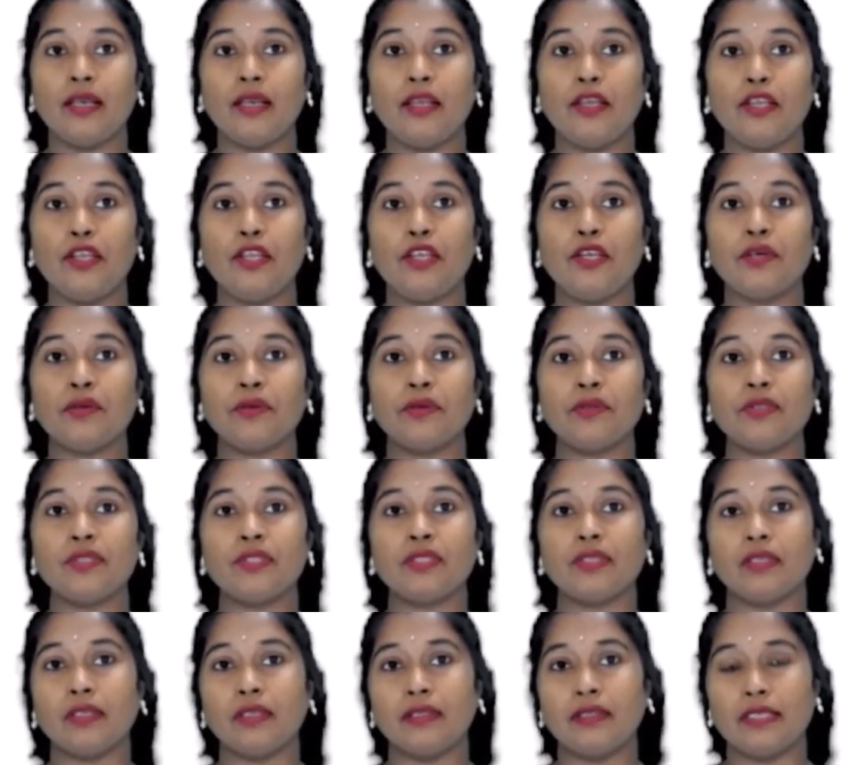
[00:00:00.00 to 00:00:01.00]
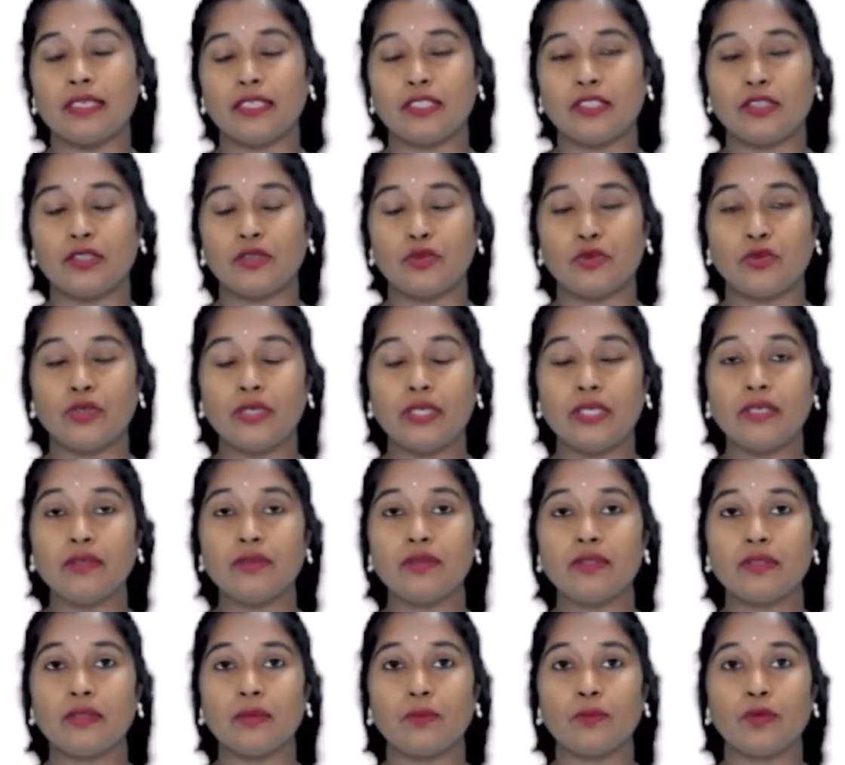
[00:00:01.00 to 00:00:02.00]
use does not
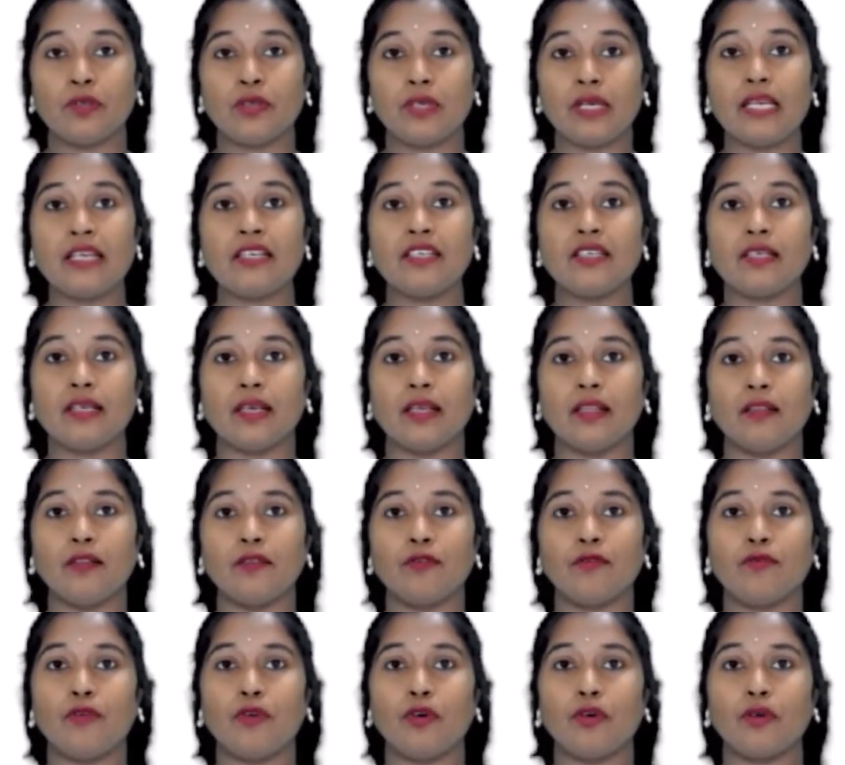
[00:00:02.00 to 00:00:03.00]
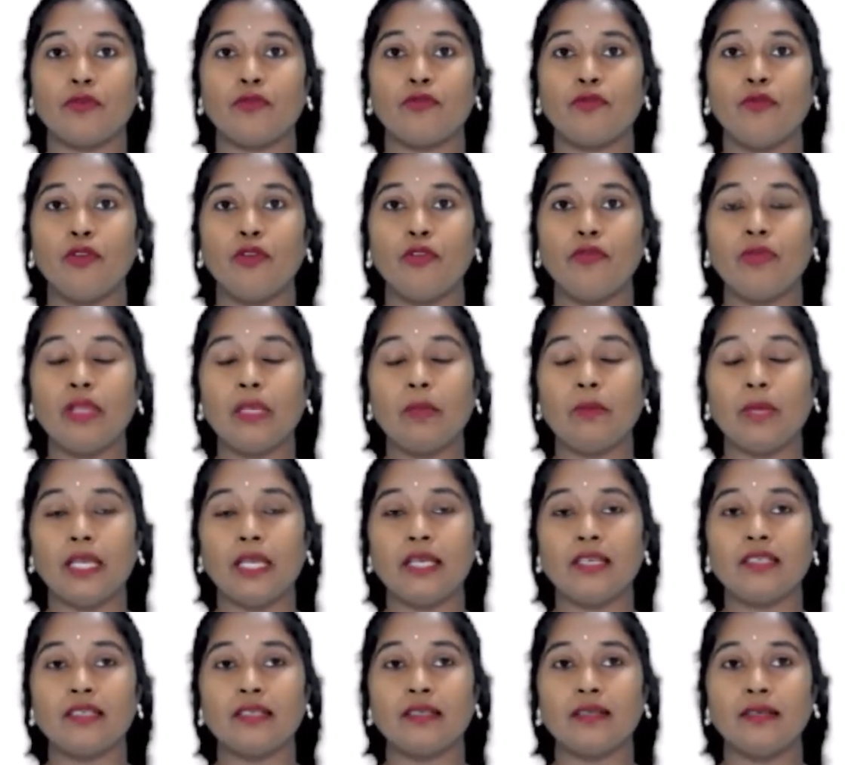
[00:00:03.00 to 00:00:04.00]
reduce the potential for
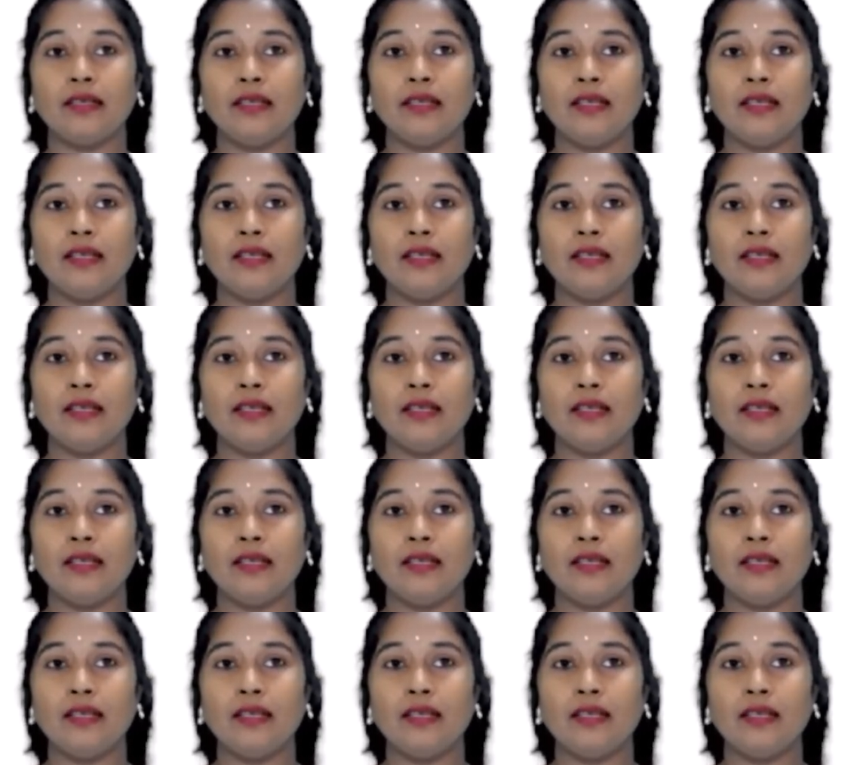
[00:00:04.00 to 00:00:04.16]
fulfillment,